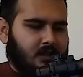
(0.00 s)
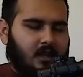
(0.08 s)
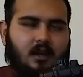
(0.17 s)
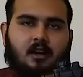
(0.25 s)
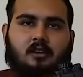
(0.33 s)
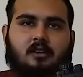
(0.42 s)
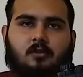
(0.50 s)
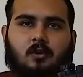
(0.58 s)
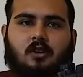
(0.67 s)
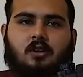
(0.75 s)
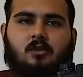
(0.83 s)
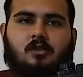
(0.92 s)
Good
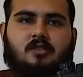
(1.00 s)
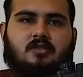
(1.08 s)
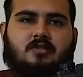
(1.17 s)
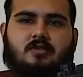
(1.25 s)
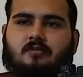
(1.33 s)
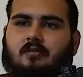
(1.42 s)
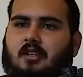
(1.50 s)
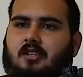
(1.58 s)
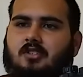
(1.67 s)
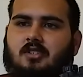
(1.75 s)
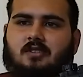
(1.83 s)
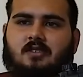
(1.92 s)
workhorse.
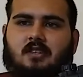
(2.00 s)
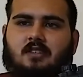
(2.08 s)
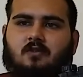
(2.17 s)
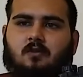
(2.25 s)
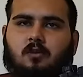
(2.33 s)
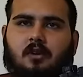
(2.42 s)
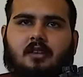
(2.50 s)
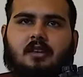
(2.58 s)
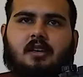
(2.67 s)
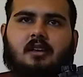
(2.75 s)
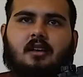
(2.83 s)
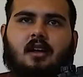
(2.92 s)
It's
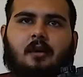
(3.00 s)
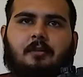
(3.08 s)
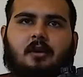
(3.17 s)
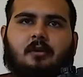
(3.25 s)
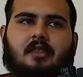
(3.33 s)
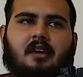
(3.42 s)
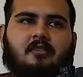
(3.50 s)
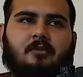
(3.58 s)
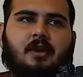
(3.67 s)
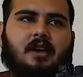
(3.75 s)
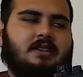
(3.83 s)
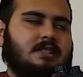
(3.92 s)
really up there with the
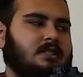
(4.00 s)
FPS,